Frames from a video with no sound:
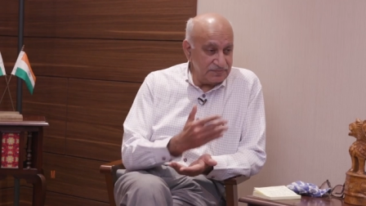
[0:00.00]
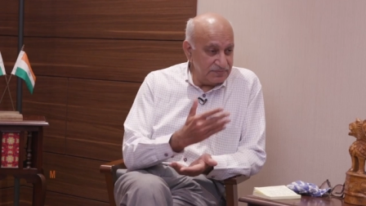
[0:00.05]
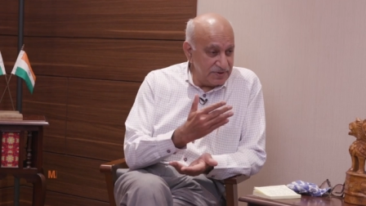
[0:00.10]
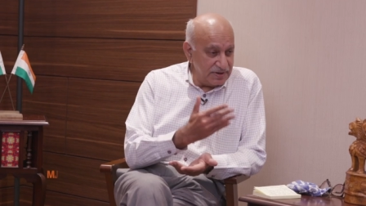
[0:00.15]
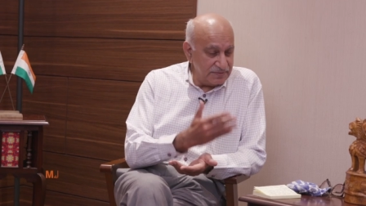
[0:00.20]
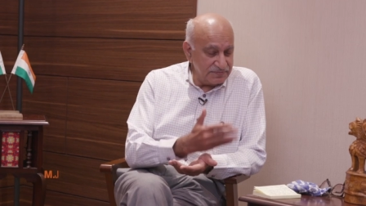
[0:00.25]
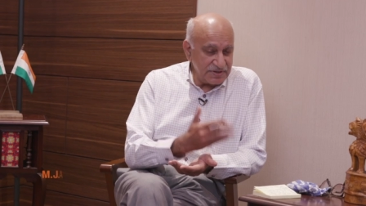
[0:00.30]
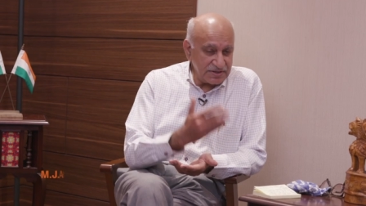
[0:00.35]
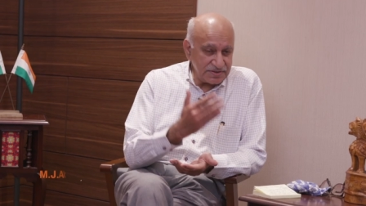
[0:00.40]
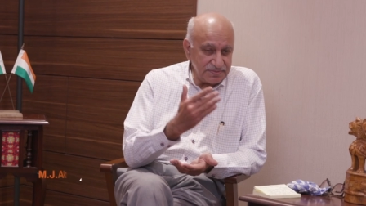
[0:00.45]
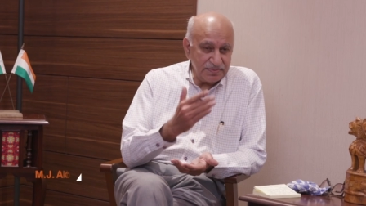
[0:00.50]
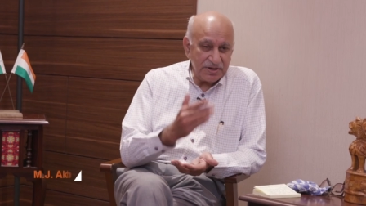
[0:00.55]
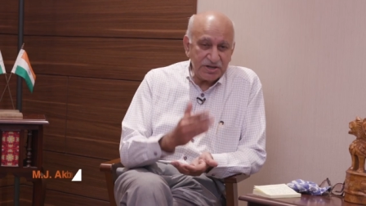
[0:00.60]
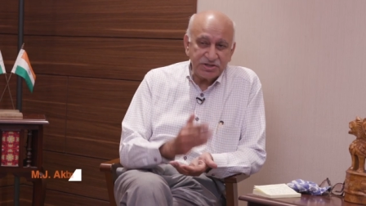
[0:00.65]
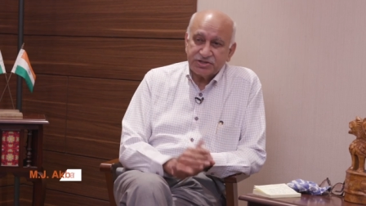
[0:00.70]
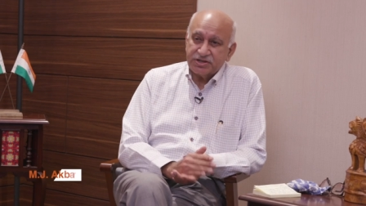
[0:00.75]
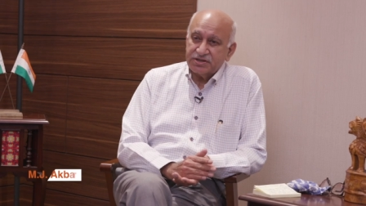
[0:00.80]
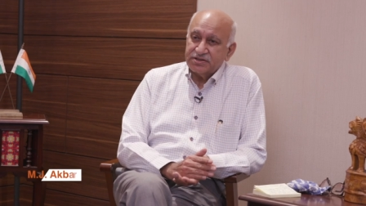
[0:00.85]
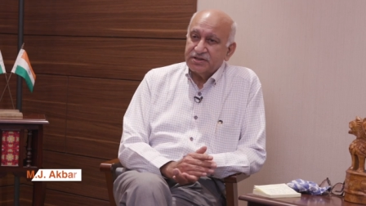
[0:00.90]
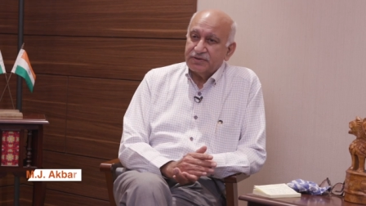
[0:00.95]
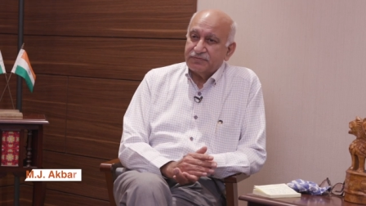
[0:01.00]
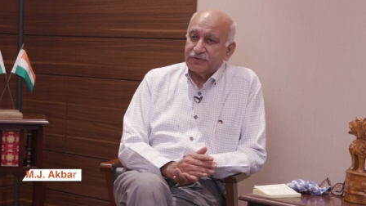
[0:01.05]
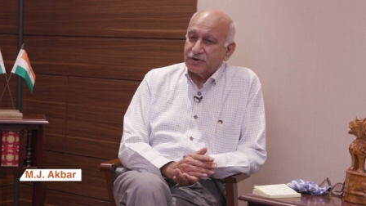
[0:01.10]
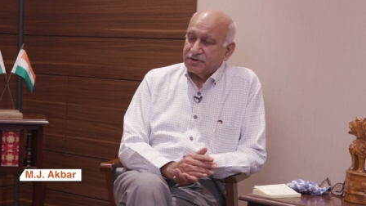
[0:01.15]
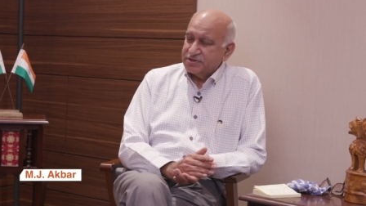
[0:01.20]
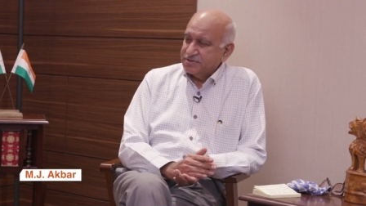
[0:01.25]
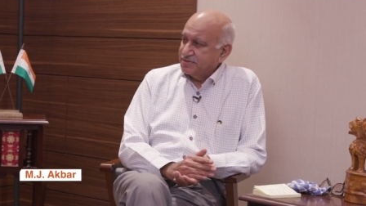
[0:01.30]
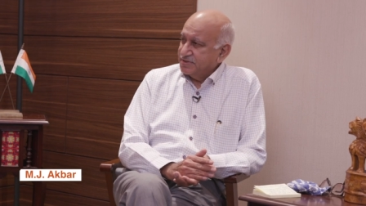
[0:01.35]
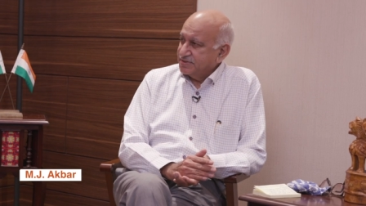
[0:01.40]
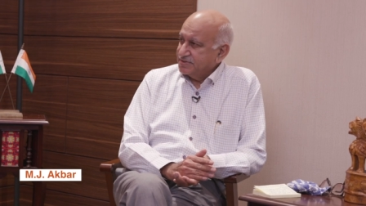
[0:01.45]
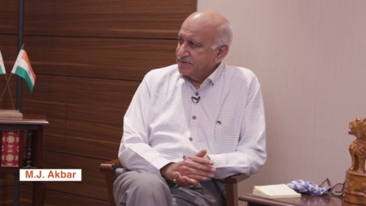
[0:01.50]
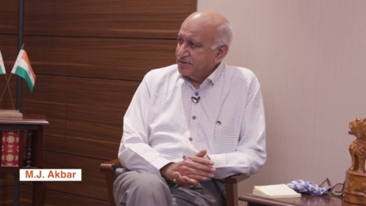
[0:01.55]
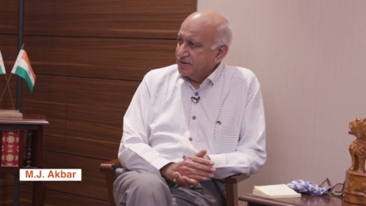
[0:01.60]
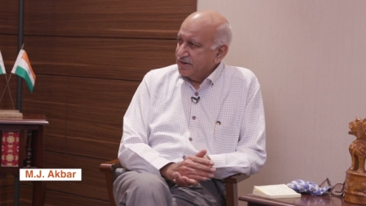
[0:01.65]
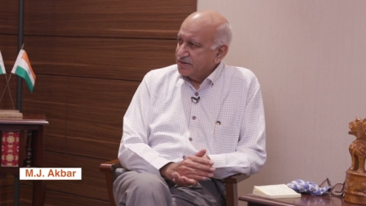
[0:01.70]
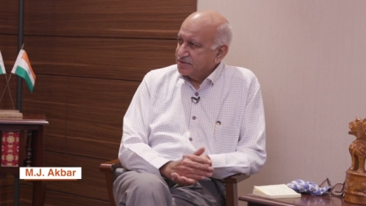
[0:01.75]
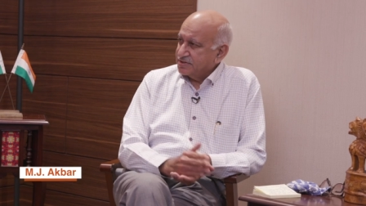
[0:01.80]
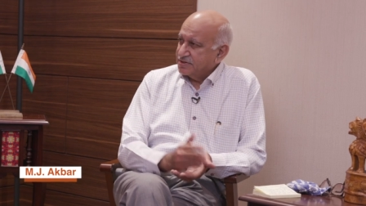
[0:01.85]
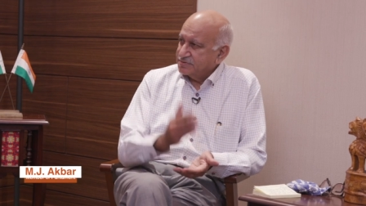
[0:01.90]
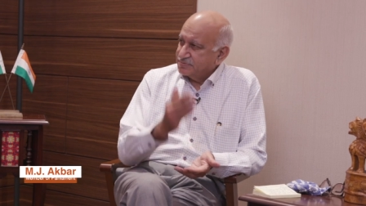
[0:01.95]
we have just mentioned the 46
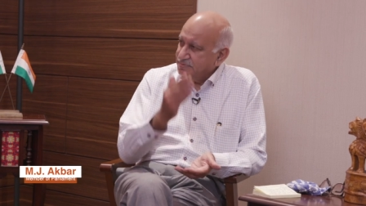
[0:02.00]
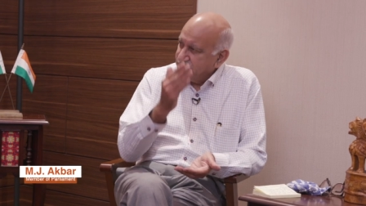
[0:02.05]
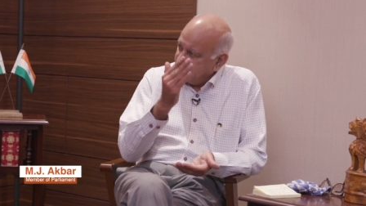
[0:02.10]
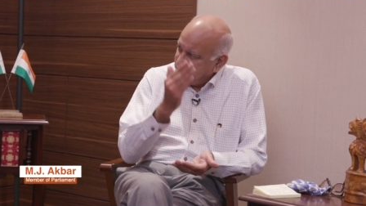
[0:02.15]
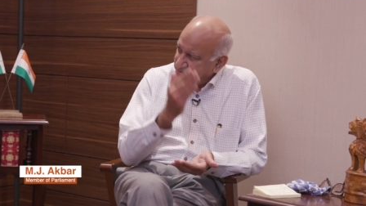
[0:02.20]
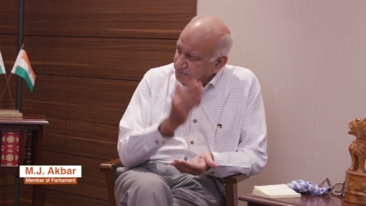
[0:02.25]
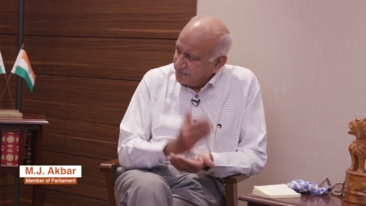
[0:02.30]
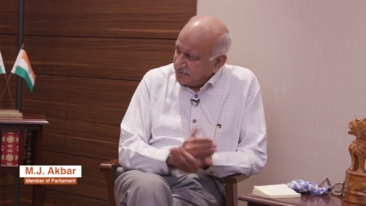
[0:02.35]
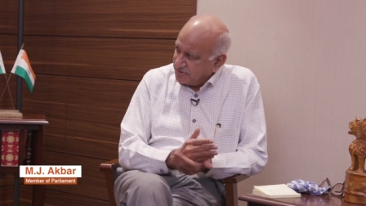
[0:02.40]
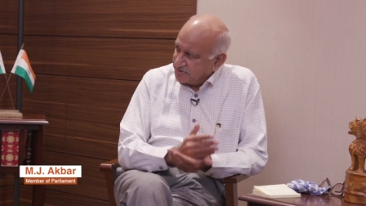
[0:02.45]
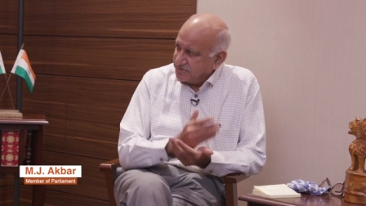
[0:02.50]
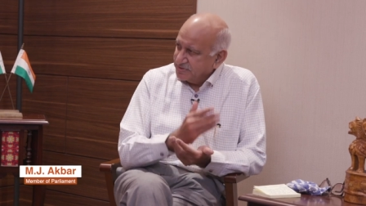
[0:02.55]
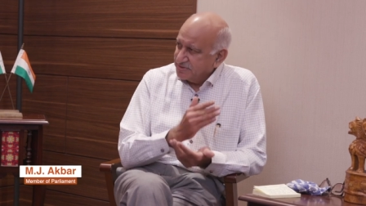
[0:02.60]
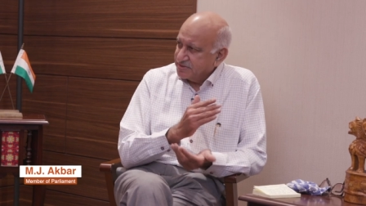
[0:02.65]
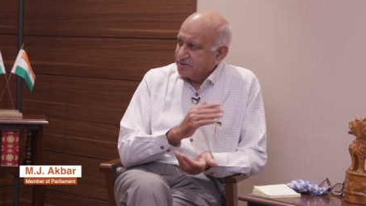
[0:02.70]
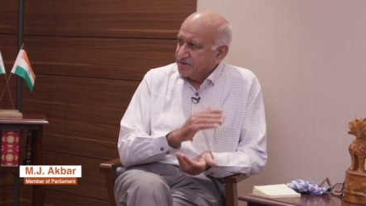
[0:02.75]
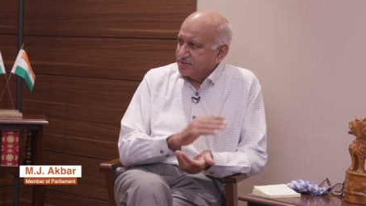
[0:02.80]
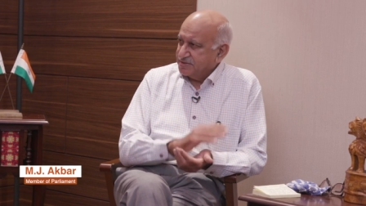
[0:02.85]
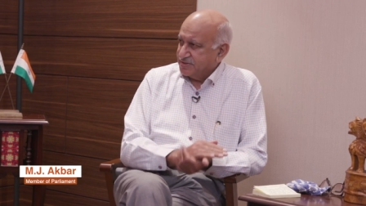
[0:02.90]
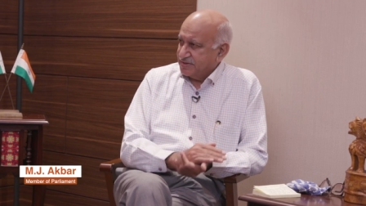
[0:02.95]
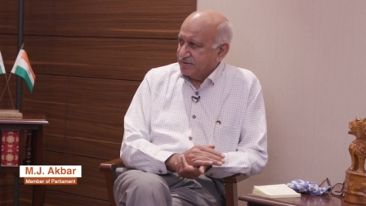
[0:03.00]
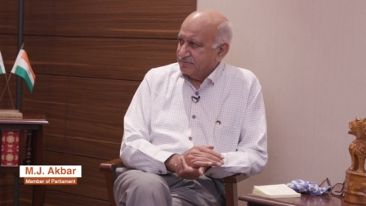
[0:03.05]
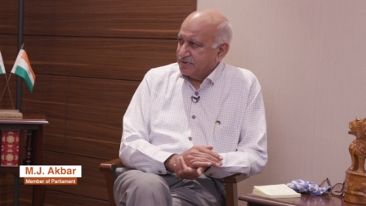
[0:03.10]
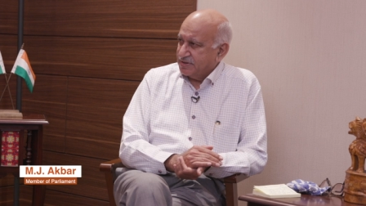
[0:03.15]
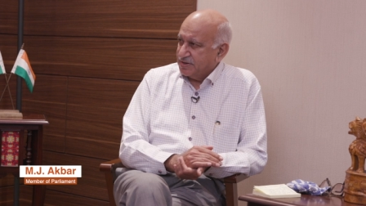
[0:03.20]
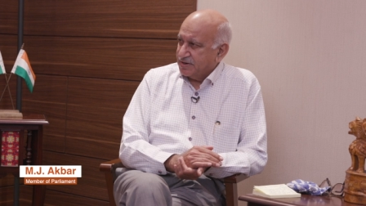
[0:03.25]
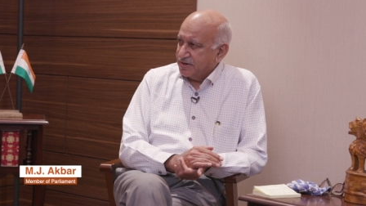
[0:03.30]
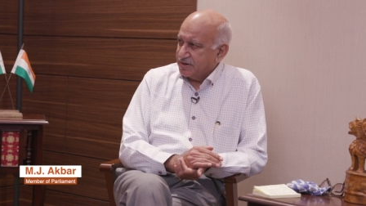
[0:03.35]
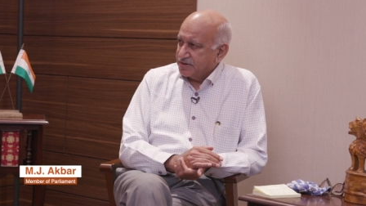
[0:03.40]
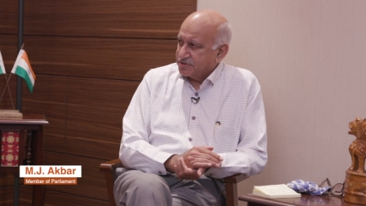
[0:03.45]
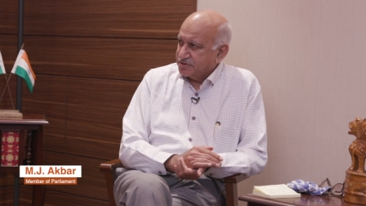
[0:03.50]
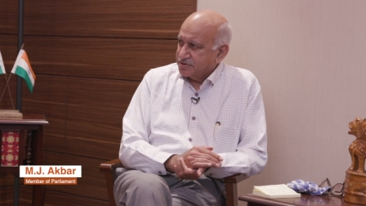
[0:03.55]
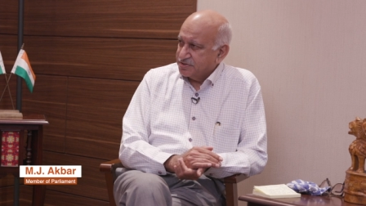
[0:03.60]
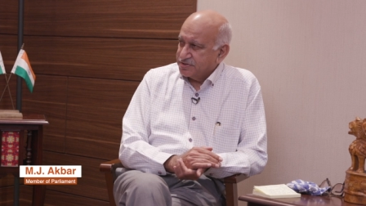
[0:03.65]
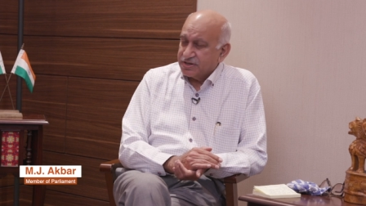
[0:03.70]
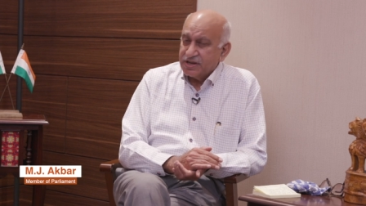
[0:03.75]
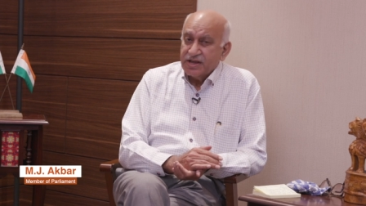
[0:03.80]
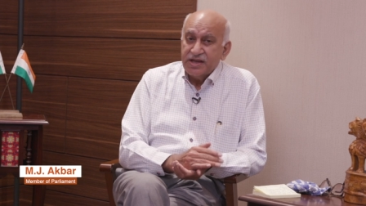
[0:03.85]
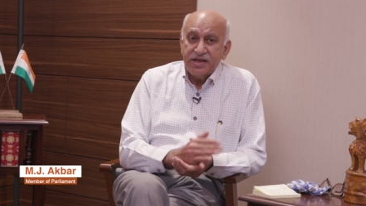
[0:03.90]
elections. We just mentioned 37 elections.